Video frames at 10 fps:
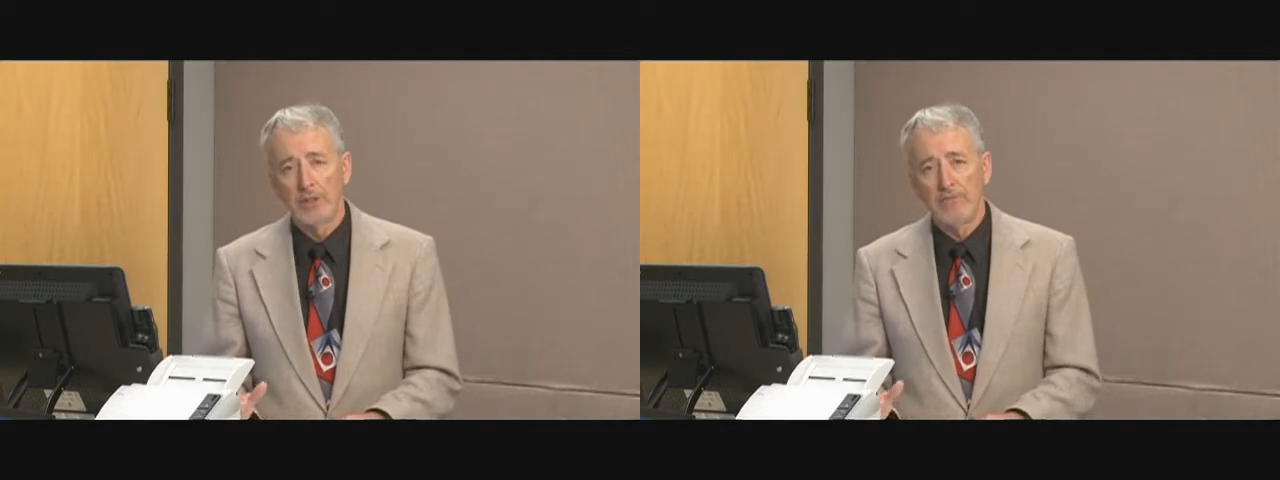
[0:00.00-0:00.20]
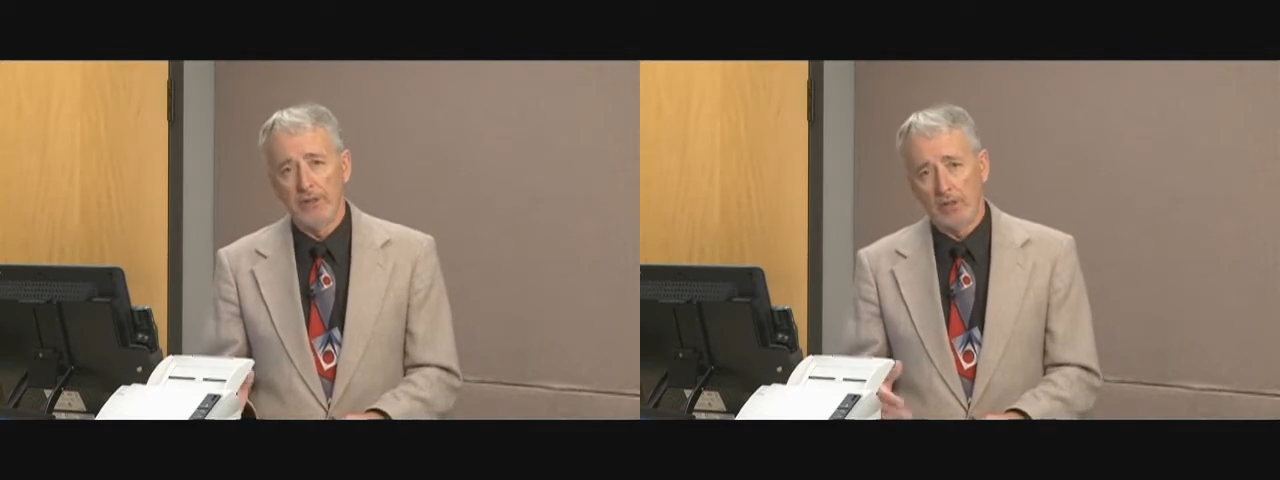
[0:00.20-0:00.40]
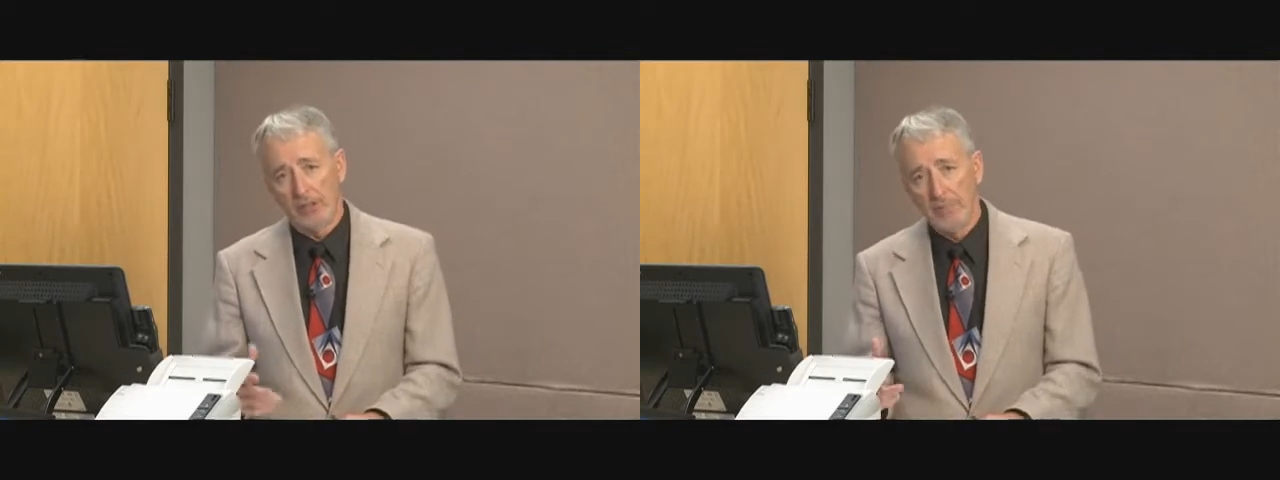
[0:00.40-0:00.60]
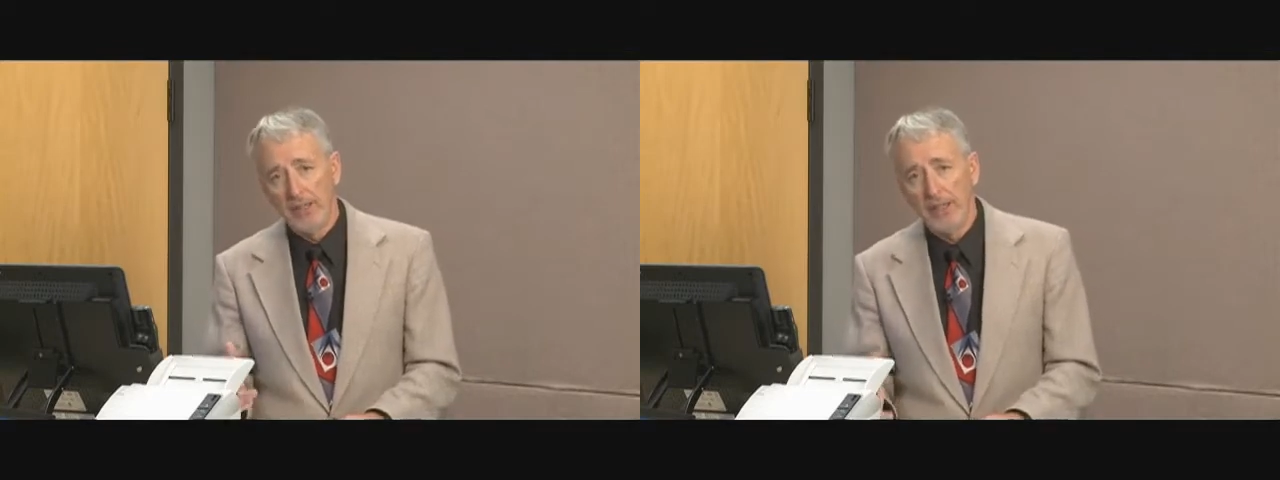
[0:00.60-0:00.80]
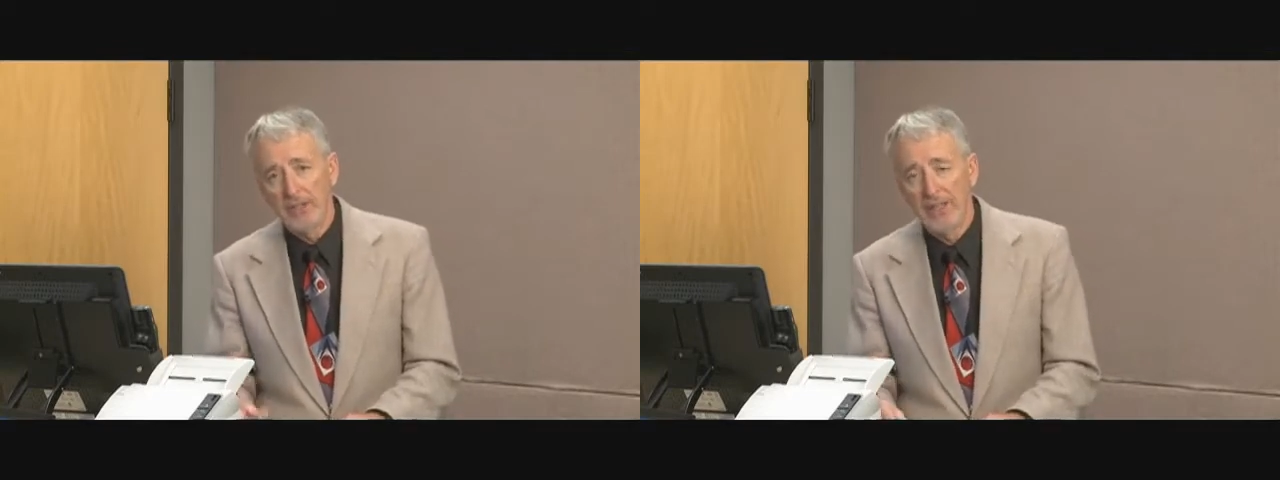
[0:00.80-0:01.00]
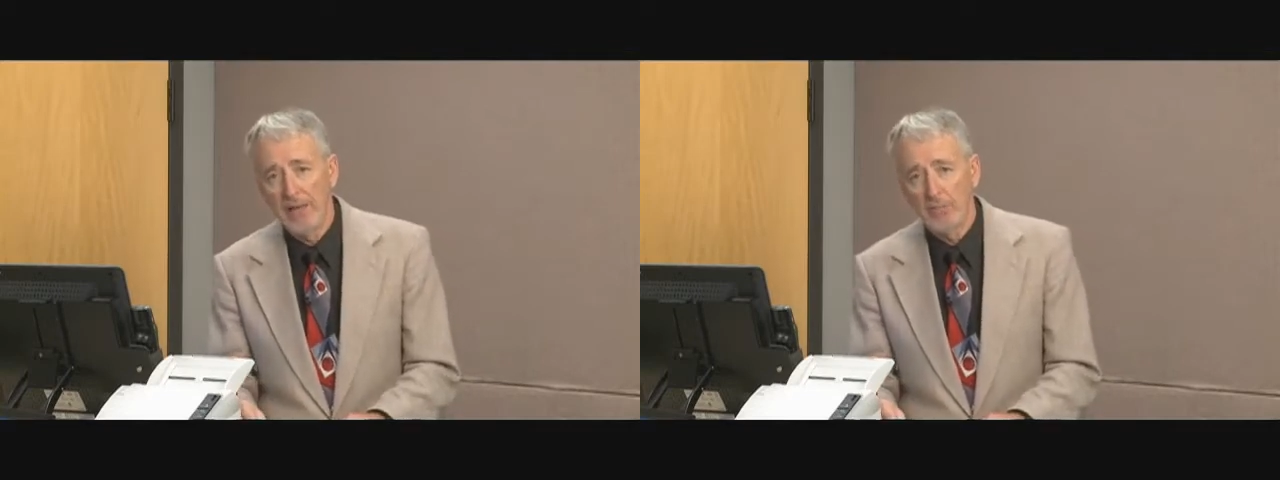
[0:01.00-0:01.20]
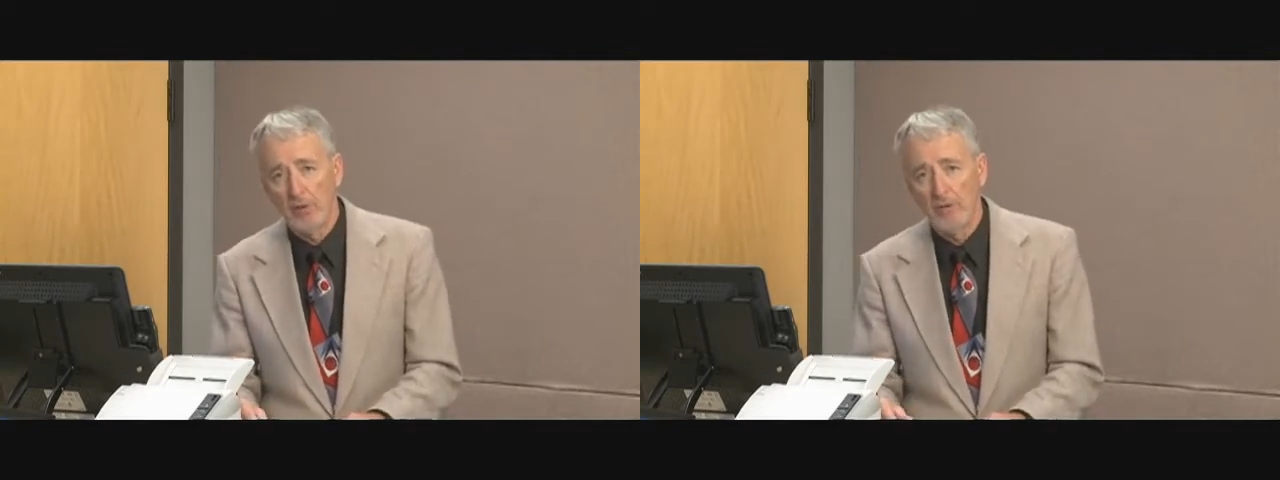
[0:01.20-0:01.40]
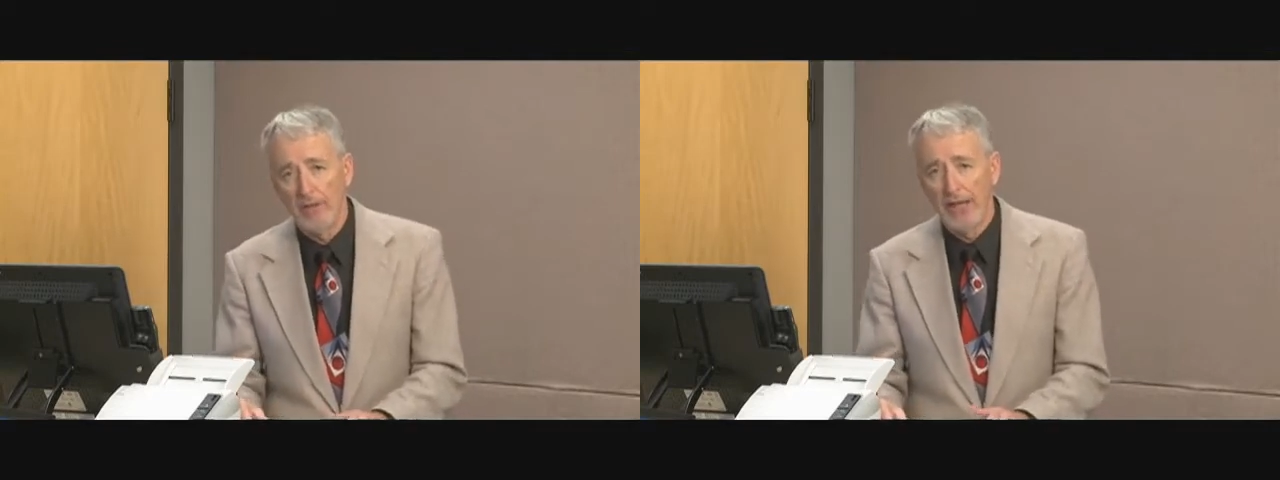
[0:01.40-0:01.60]
zip fiddle, give me an
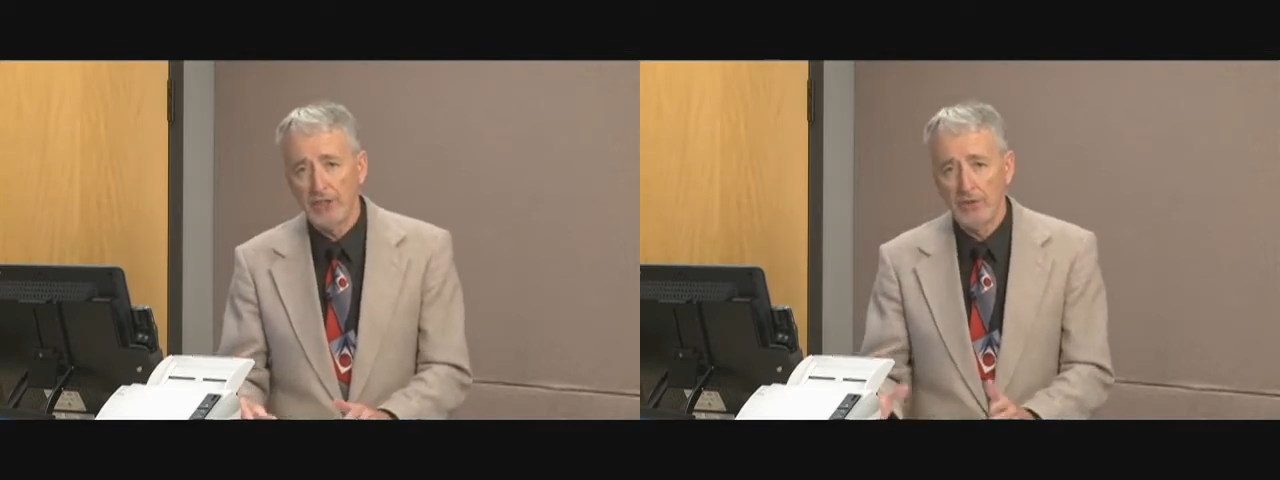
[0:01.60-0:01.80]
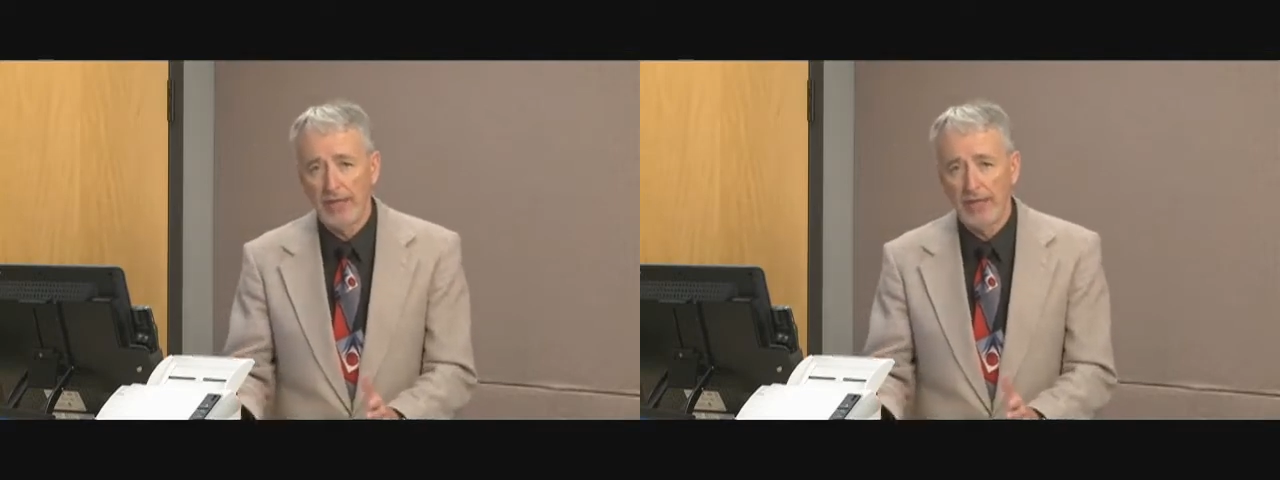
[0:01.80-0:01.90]
example of that,